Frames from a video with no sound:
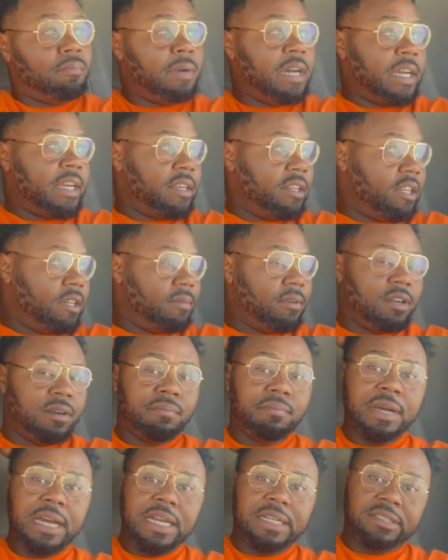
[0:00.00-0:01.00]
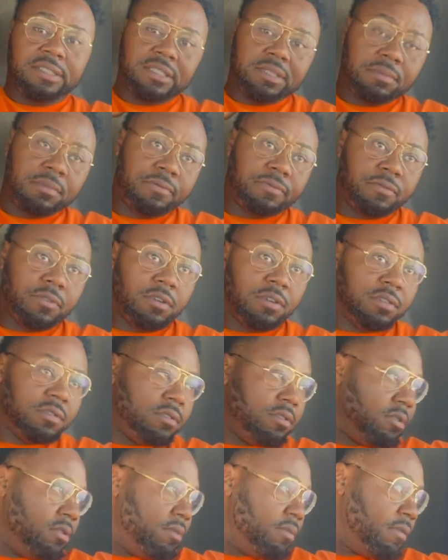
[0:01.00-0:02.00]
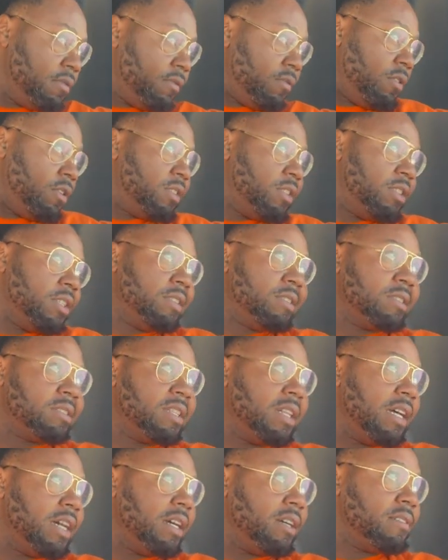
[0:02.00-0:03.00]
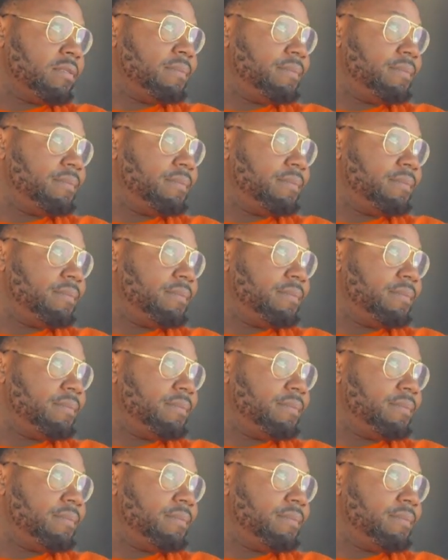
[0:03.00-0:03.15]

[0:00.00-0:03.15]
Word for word: make it up there to Madison before 6 o'clock.